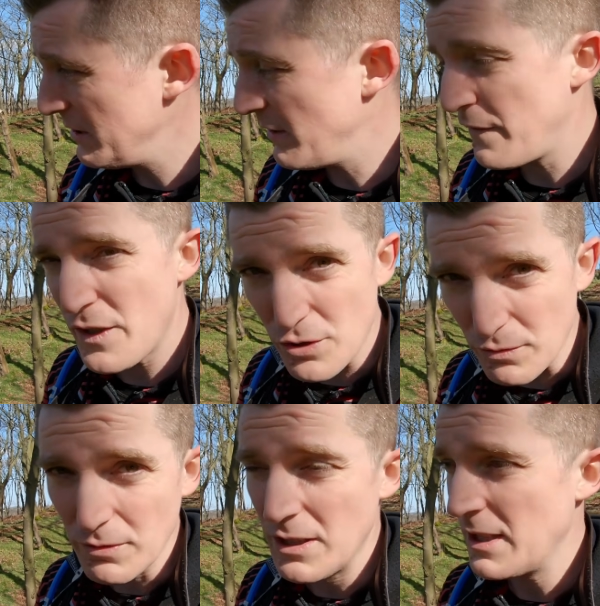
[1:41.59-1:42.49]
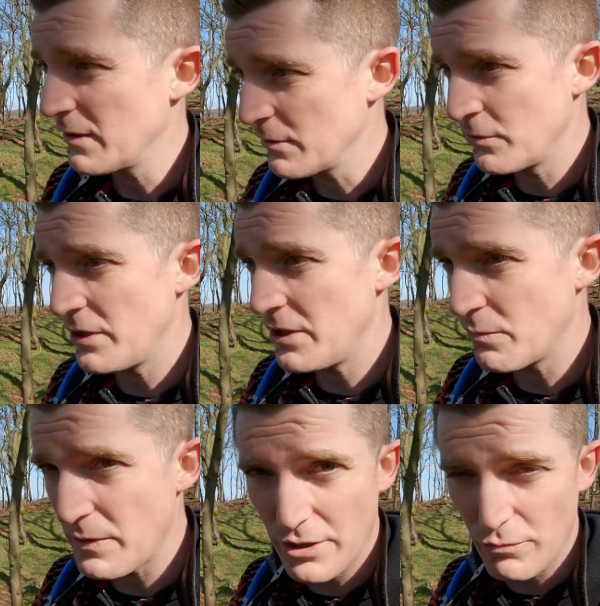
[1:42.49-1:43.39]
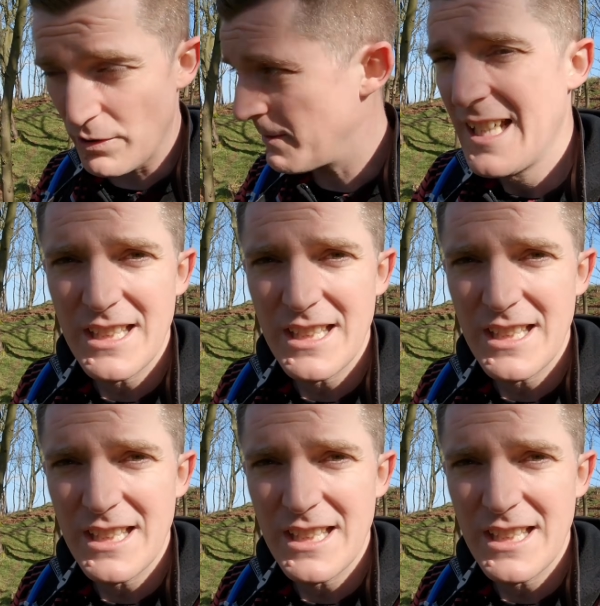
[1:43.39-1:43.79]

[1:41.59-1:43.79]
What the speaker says: official Lonies Wedge run,